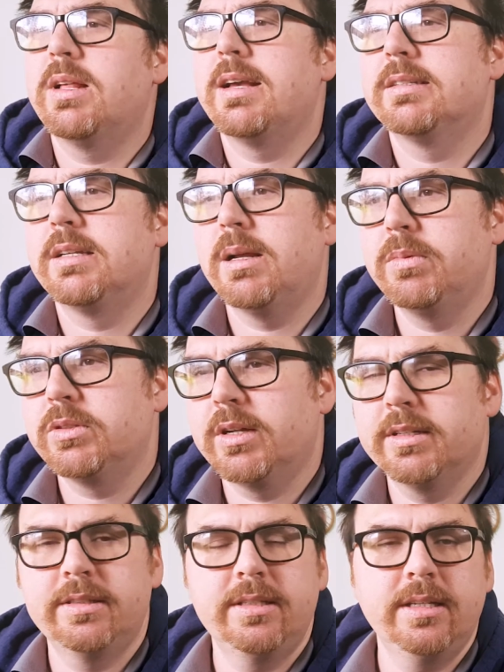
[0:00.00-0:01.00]
layers of
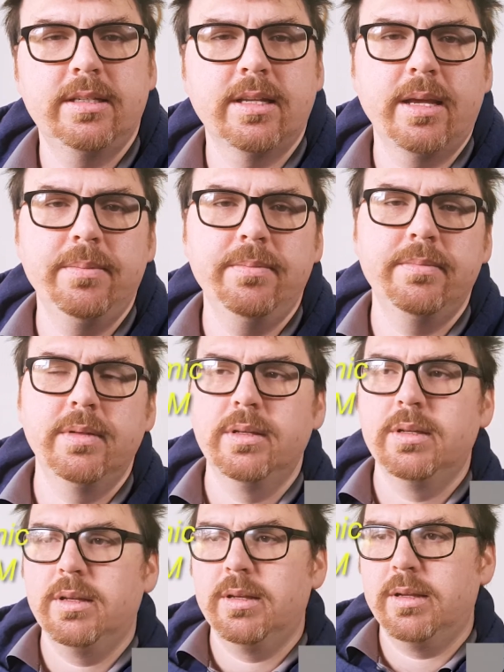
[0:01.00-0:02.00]
double-sided sticky tape.
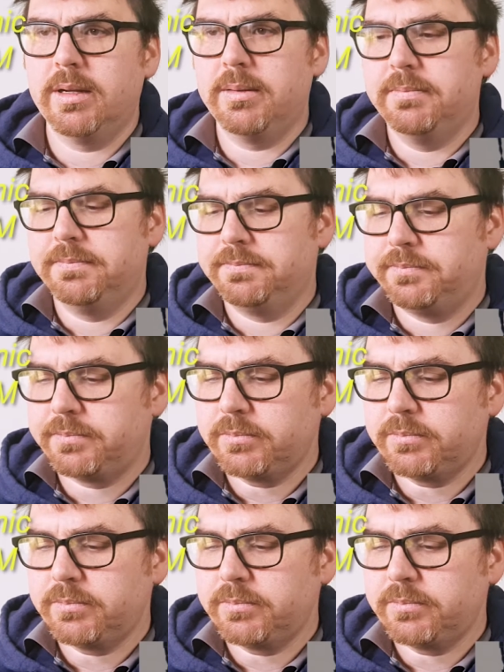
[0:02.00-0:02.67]
And